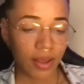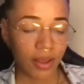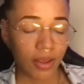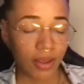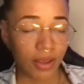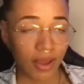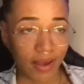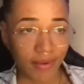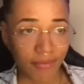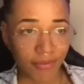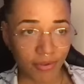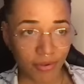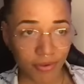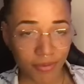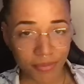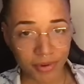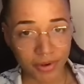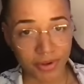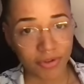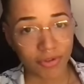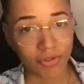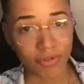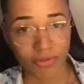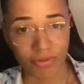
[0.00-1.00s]
you have so
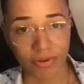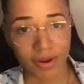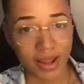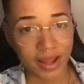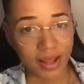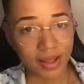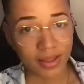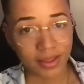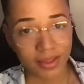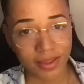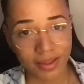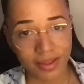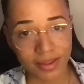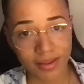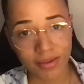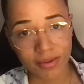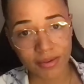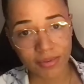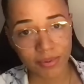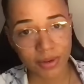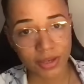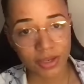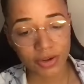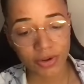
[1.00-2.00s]
much strength. This
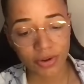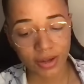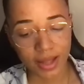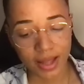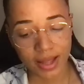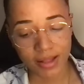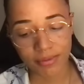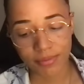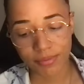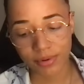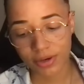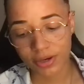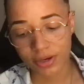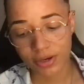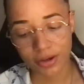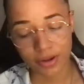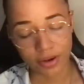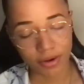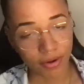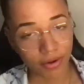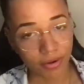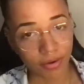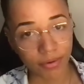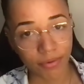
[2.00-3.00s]
is what your guides want you to
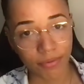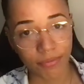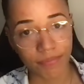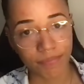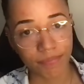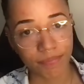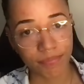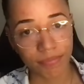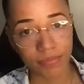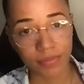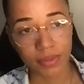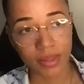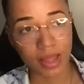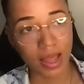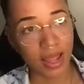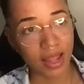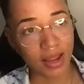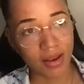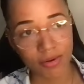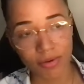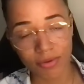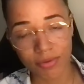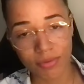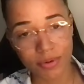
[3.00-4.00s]
know. The
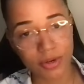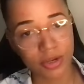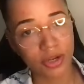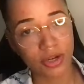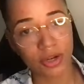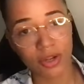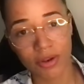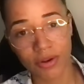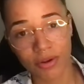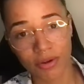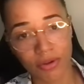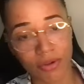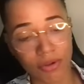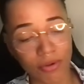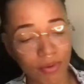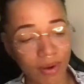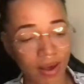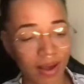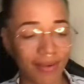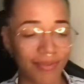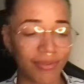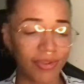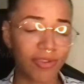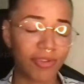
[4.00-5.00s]
angels want you to know you
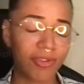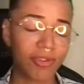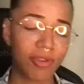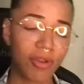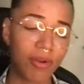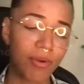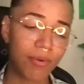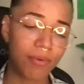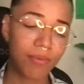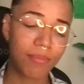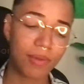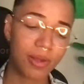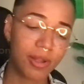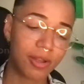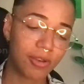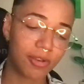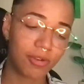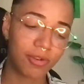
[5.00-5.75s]
have so much